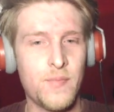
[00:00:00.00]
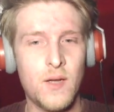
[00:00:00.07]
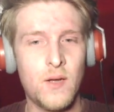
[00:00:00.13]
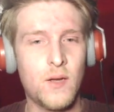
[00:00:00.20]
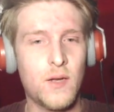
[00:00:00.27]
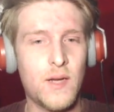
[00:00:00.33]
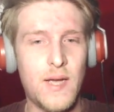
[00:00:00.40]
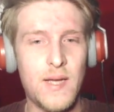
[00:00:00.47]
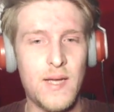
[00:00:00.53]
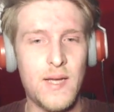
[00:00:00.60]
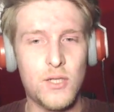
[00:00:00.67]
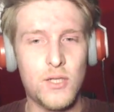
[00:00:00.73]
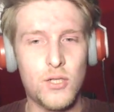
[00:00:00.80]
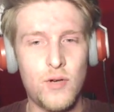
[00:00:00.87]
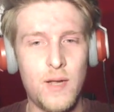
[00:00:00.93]
I'm going to head
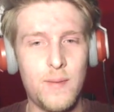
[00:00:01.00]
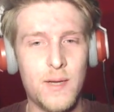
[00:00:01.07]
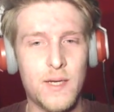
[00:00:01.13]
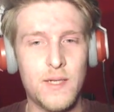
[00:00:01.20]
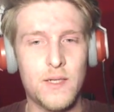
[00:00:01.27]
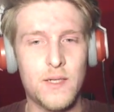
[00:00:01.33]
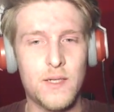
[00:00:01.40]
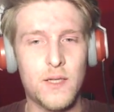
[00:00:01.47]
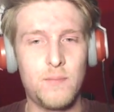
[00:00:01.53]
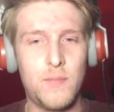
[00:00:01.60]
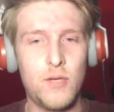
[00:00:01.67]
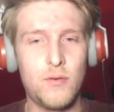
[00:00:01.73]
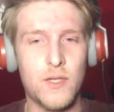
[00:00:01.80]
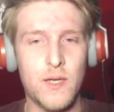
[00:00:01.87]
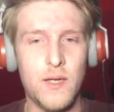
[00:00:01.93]
straight back into the
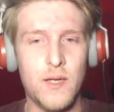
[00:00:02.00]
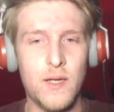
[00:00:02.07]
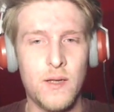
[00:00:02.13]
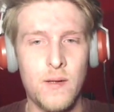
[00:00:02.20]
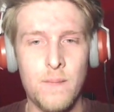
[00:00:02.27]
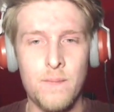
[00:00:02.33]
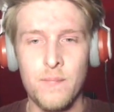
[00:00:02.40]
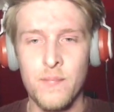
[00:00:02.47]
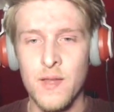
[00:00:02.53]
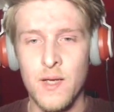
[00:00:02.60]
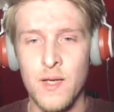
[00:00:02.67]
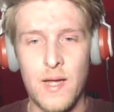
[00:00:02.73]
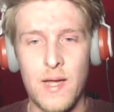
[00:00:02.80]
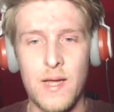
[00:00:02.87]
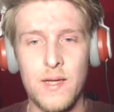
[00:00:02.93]
computer
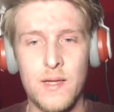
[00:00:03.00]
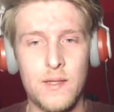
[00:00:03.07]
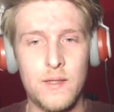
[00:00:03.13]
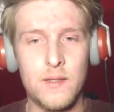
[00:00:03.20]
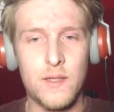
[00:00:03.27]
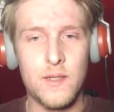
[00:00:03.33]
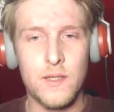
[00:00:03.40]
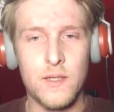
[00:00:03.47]
and